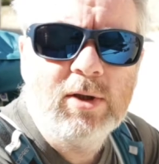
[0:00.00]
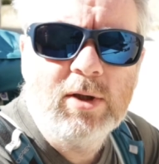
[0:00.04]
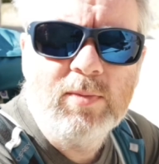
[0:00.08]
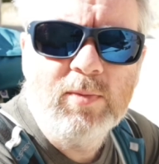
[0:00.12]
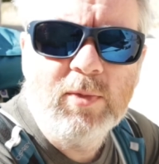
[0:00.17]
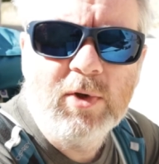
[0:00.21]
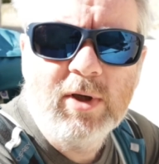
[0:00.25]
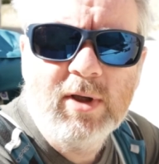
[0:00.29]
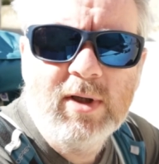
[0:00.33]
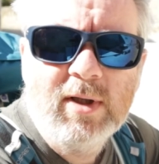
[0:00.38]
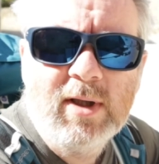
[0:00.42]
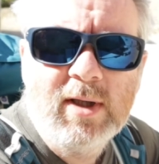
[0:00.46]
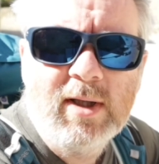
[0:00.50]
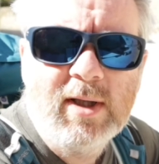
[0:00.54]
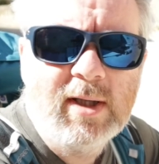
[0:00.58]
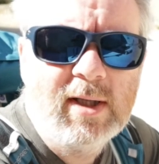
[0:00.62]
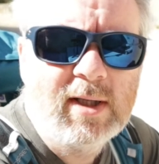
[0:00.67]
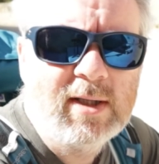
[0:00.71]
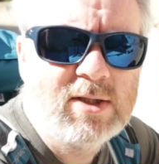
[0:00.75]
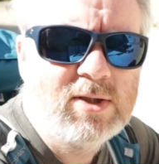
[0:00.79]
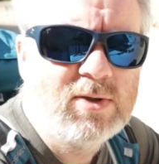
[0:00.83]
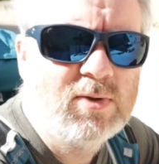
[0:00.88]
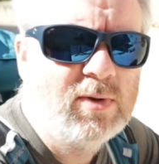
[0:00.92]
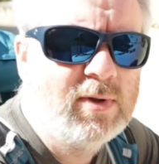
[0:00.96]
Good morning.
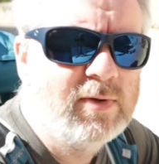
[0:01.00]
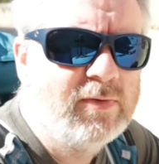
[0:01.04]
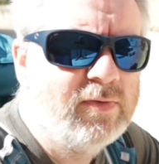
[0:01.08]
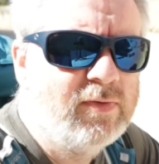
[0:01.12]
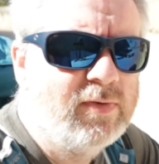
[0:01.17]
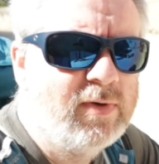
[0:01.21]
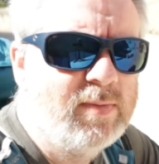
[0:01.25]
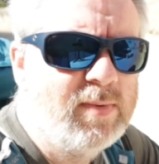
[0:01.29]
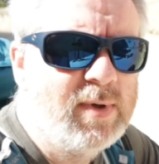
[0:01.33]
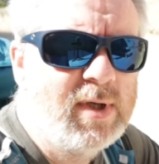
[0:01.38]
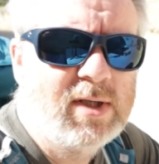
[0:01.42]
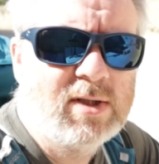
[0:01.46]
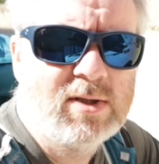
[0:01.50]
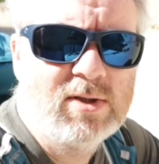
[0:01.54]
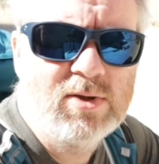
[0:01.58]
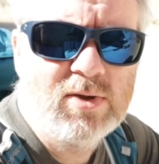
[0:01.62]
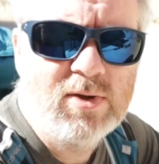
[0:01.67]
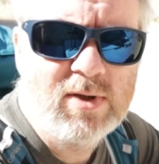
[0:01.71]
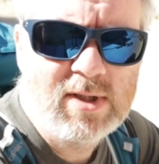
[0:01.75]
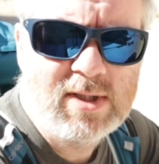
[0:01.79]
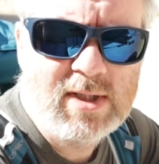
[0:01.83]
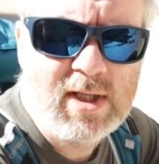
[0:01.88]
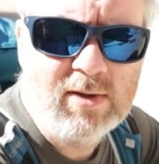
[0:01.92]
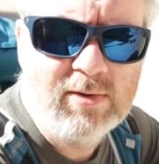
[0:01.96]
So I've made it to
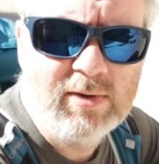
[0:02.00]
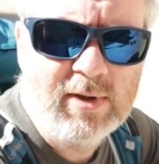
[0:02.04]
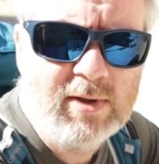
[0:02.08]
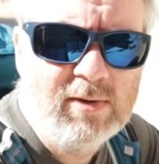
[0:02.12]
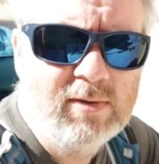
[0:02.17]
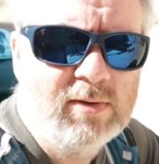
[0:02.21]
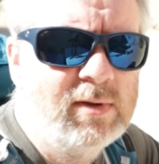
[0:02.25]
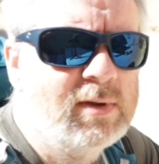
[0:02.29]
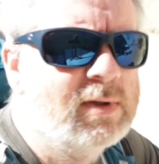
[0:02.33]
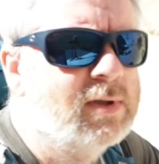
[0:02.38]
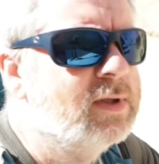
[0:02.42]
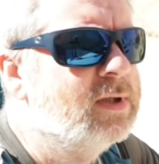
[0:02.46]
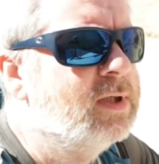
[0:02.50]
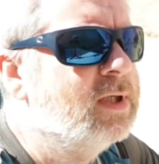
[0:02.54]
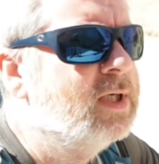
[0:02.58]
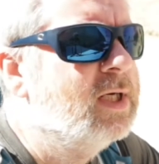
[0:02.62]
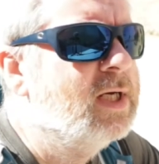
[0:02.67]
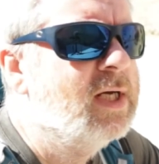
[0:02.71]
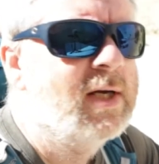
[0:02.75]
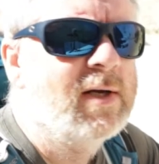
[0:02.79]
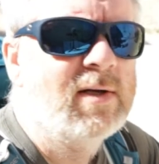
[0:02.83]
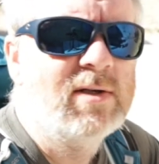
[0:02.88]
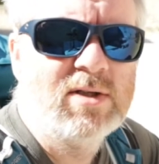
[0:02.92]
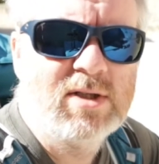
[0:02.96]
Torres del Rio.
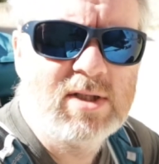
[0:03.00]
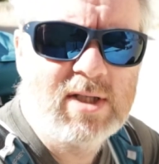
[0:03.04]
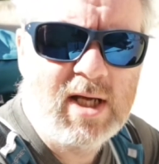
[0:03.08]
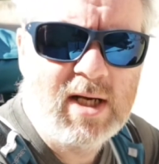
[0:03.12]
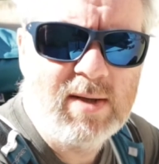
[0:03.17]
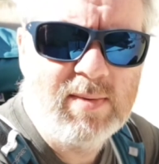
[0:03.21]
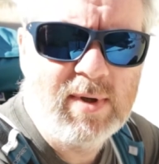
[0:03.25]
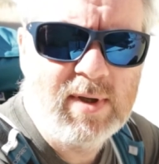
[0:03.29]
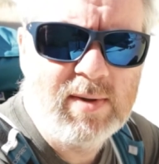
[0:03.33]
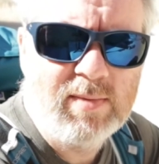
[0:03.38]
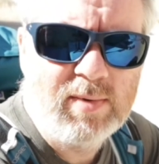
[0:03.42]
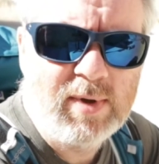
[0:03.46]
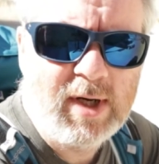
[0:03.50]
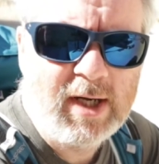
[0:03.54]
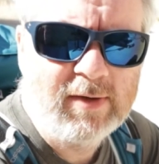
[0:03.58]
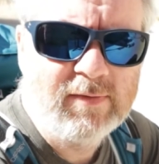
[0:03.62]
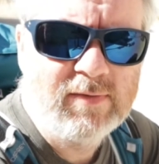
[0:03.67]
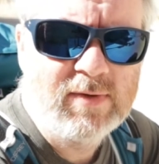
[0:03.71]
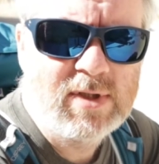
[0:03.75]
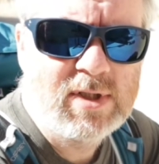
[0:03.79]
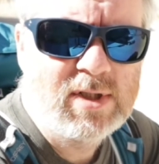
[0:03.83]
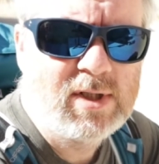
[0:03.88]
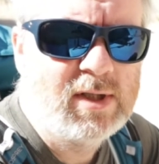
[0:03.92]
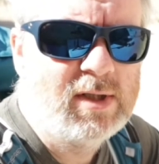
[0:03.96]
Just had a bit of
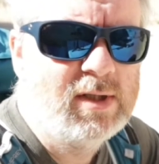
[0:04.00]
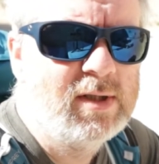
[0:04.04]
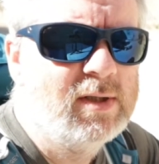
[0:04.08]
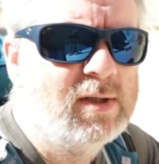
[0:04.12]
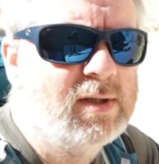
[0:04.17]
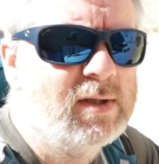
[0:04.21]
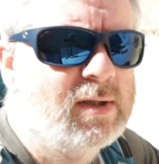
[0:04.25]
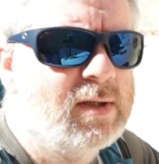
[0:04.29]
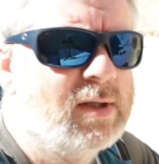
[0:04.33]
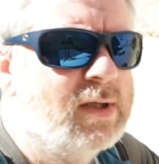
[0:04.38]
breakfast there.